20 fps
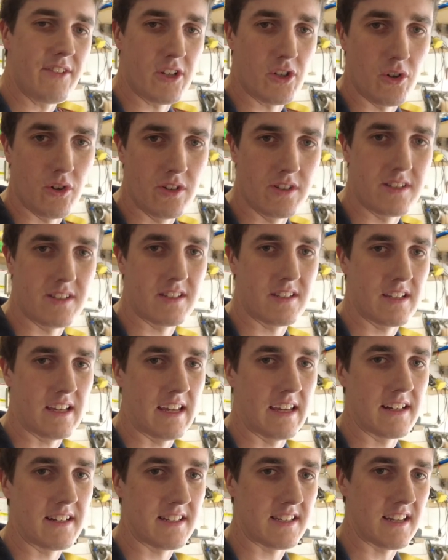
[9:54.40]
if it does,
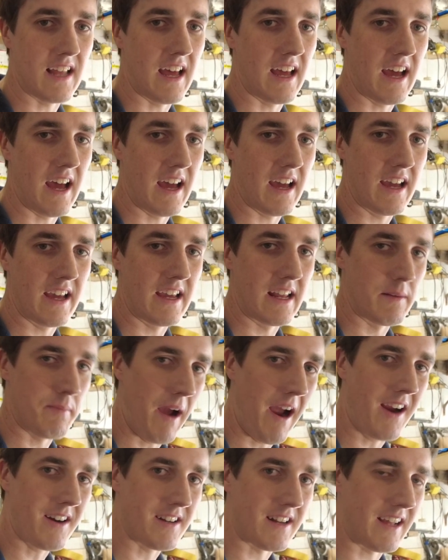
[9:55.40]
it's in a
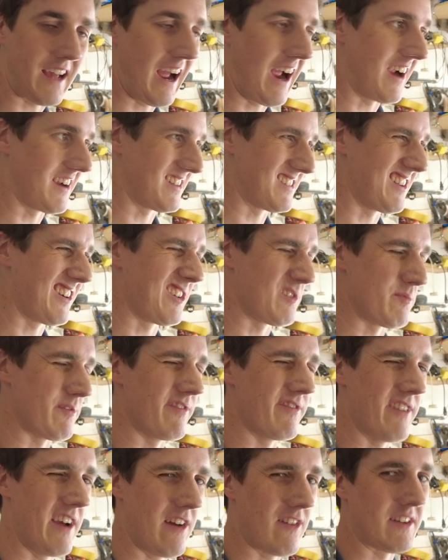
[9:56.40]
part of the car that's not going to
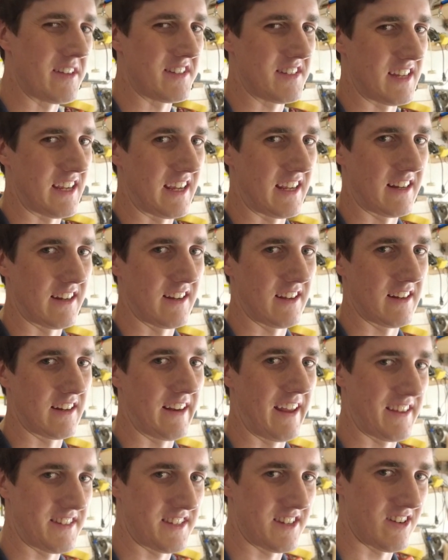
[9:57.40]
be very seen
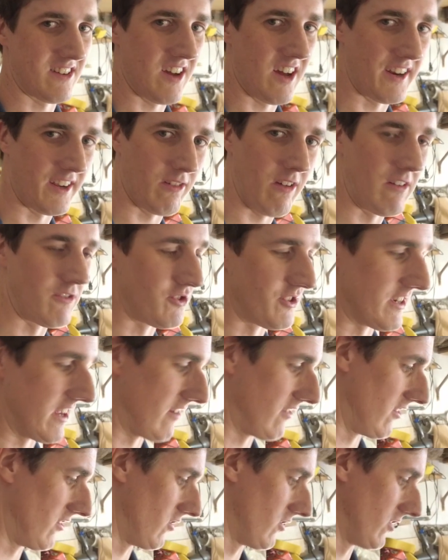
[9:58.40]
unless you're kind of crouching
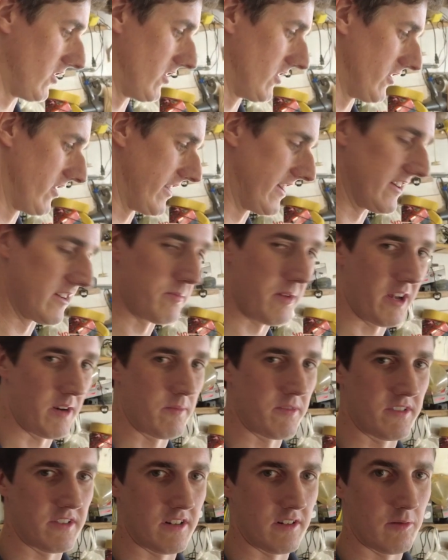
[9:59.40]
down and looking underneath the
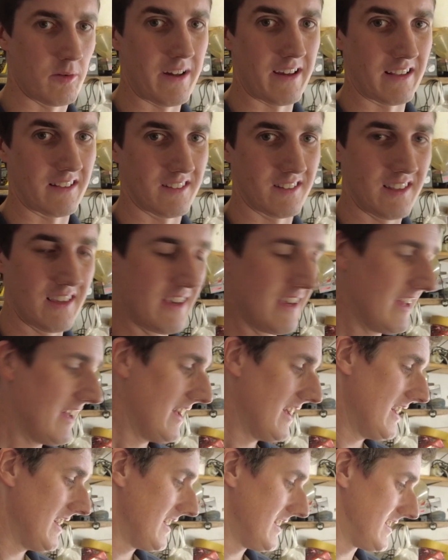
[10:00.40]
bottom of the wings.
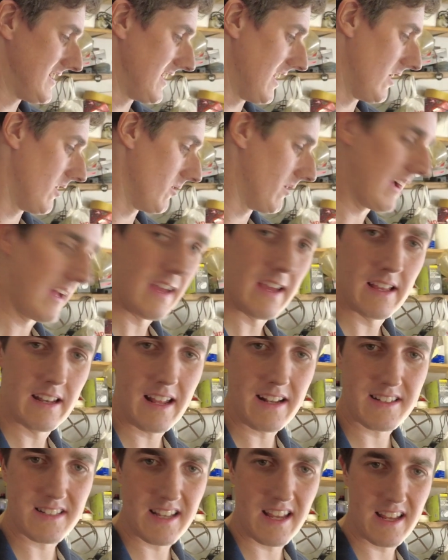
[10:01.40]
So let's